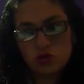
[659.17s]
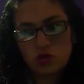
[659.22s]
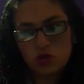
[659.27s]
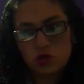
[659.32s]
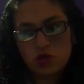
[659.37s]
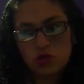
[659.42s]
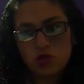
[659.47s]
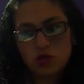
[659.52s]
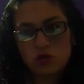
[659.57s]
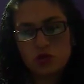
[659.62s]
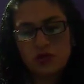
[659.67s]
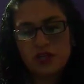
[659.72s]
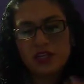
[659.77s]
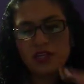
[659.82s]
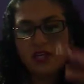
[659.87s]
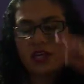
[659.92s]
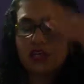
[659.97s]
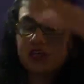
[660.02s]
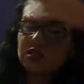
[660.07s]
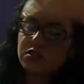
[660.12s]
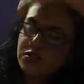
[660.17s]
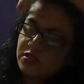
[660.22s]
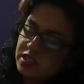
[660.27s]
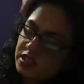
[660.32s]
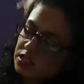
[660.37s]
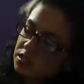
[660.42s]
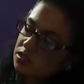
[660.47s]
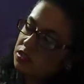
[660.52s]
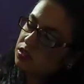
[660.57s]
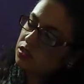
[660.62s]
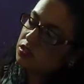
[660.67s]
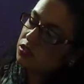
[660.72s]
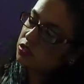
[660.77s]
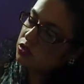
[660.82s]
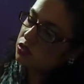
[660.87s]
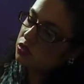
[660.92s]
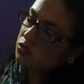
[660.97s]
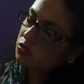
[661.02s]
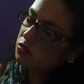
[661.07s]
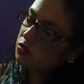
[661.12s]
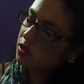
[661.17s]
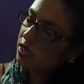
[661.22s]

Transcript: it will less risk to